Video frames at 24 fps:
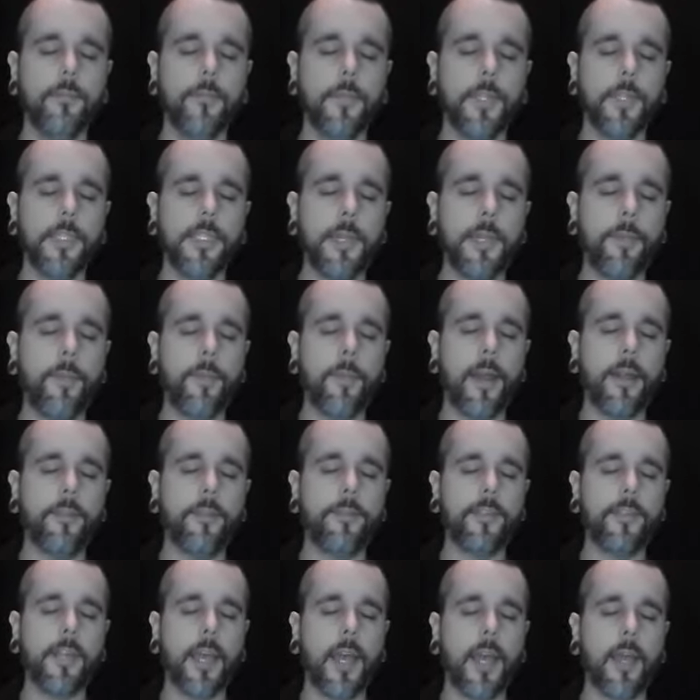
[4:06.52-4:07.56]
the same amount
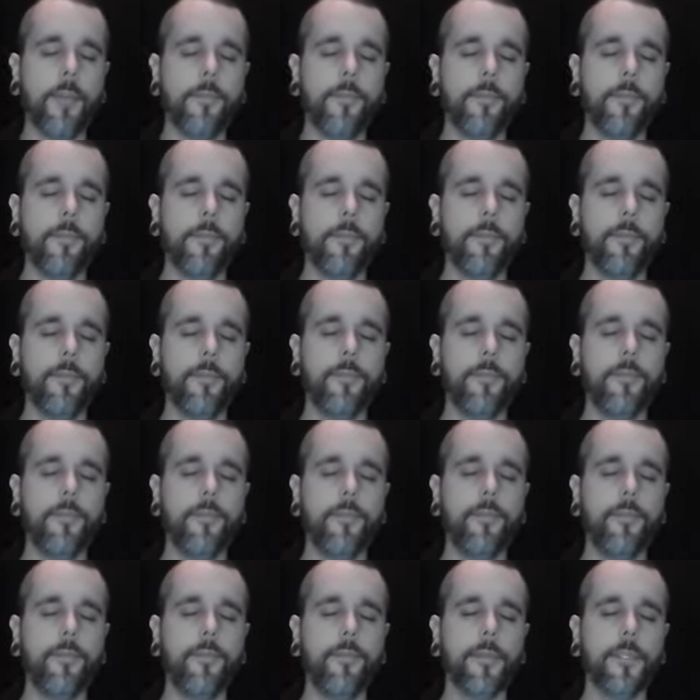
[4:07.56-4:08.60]
of time
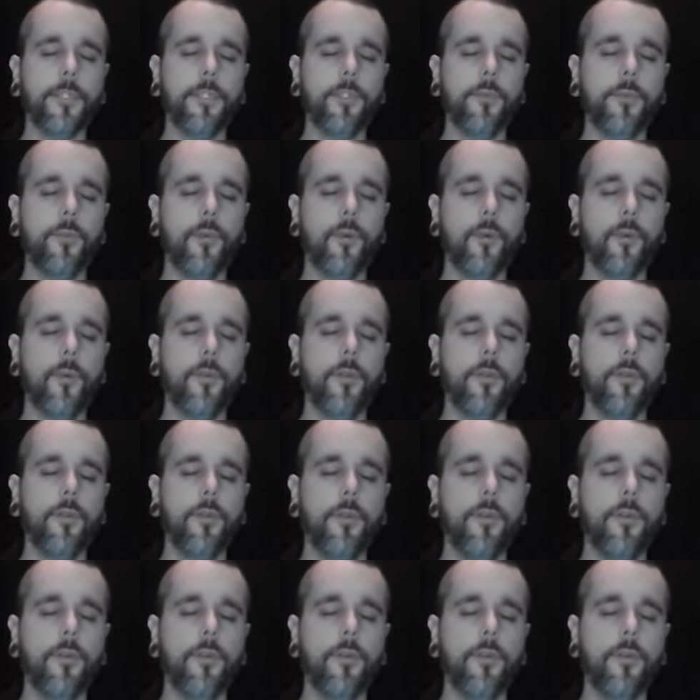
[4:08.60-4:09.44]
that you hold